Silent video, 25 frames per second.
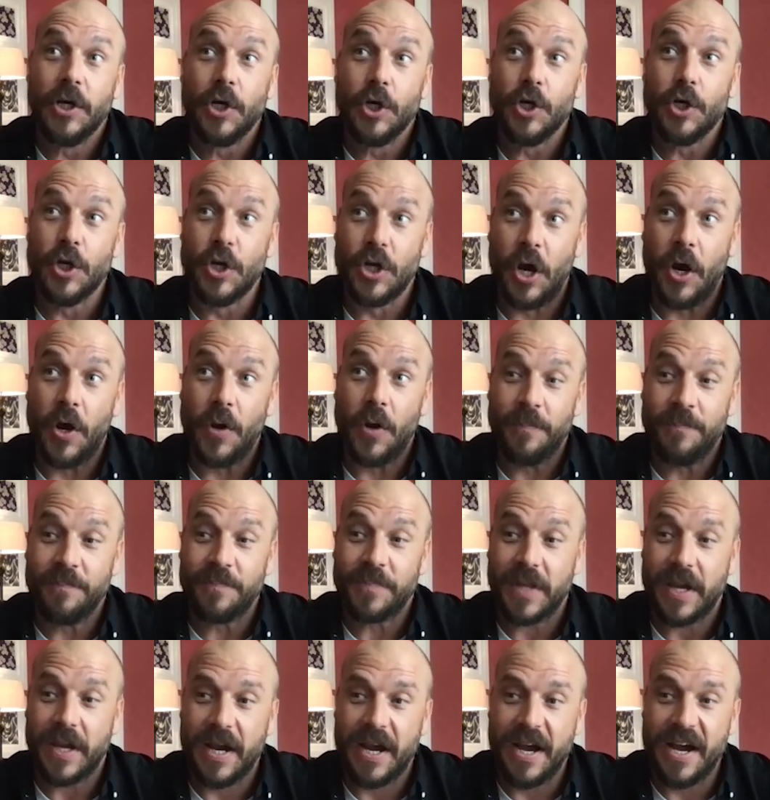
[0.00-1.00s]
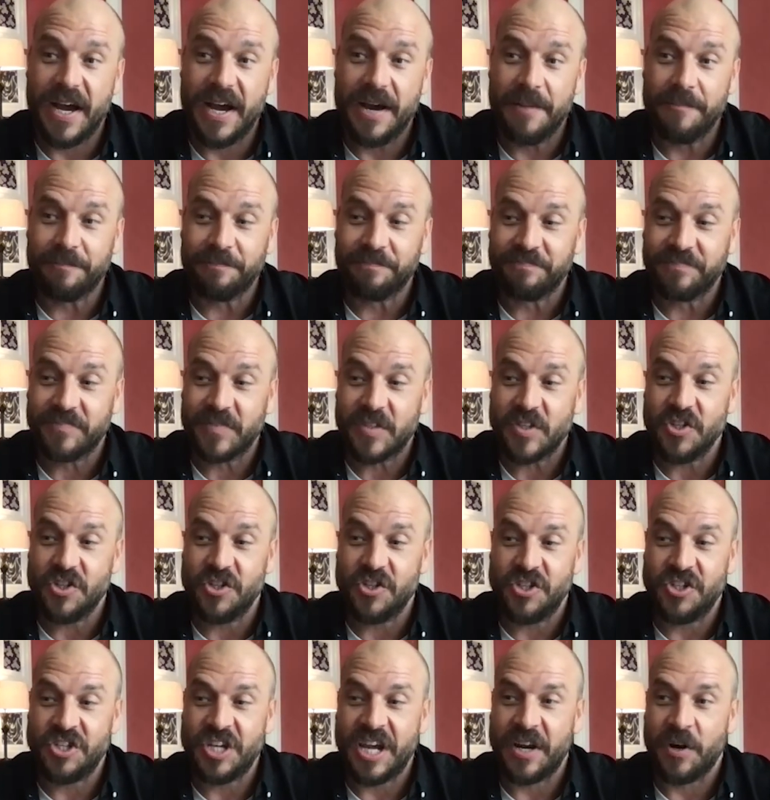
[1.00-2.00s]
you know,
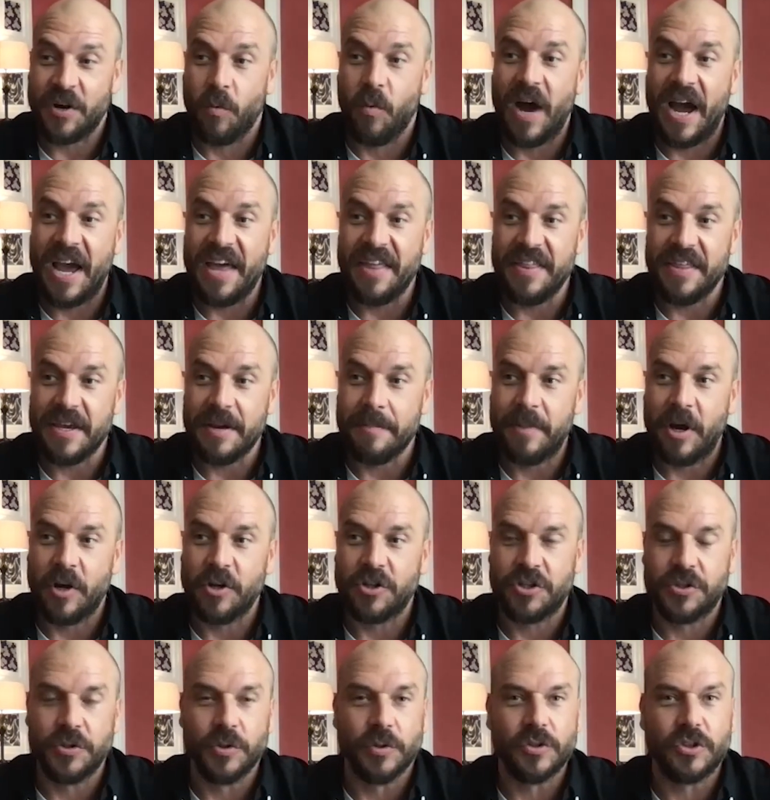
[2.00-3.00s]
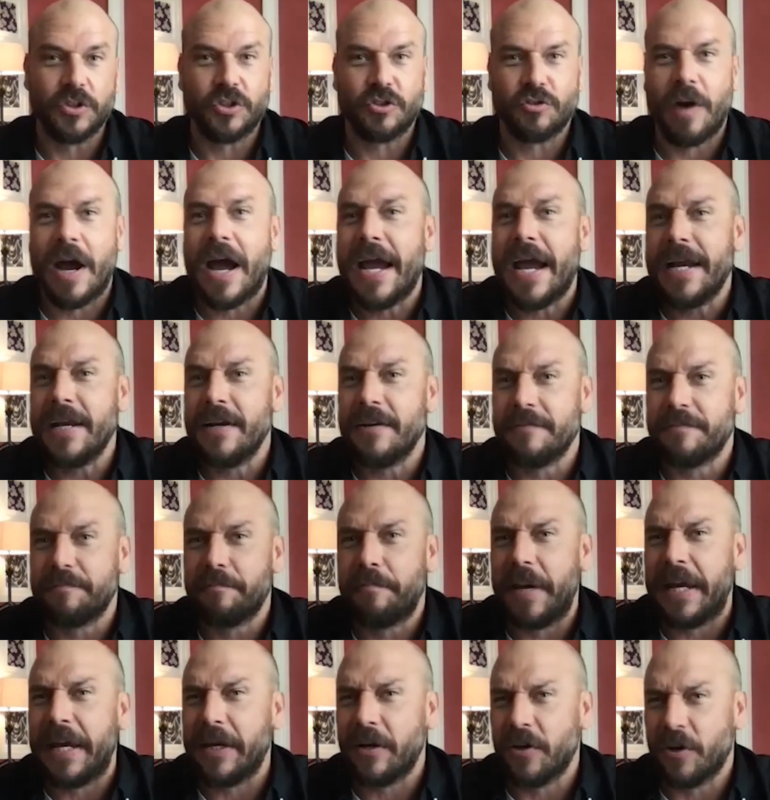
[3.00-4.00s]
shed away the emotional strain
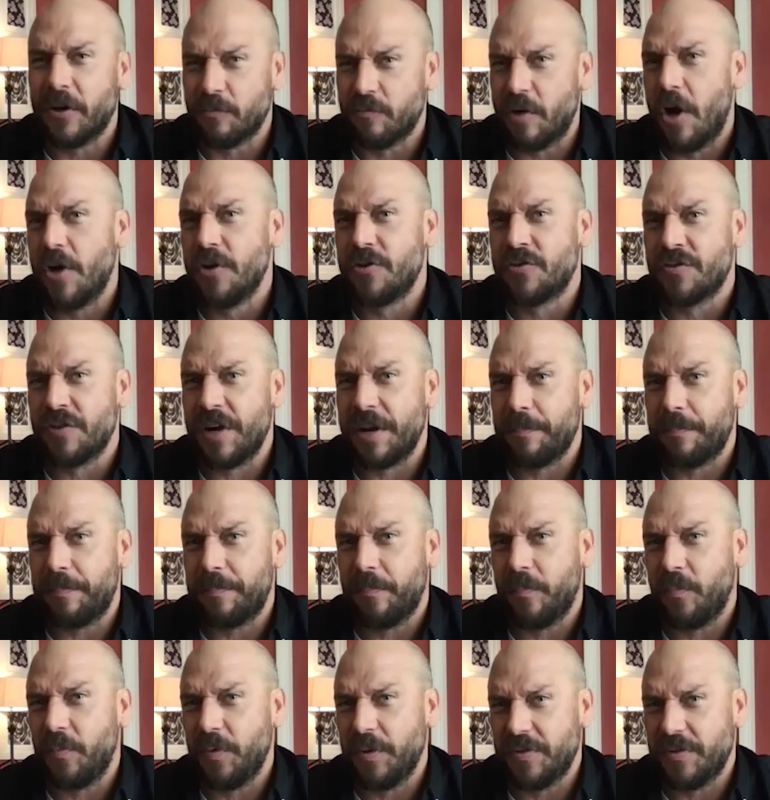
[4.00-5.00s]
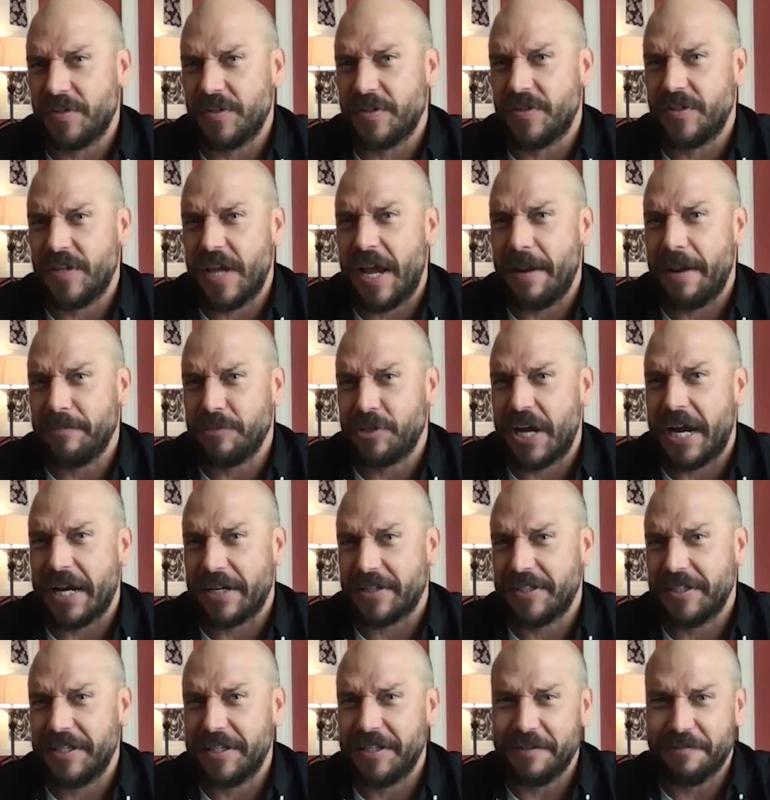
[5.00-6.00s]
of being on a road trip with Sam
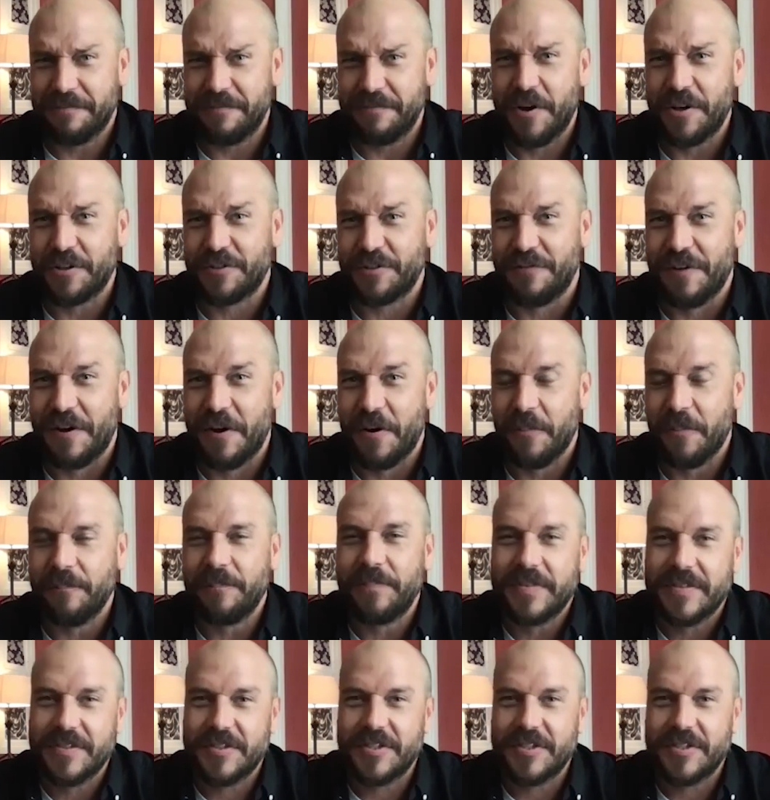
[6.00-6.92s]
Jackson in the first film.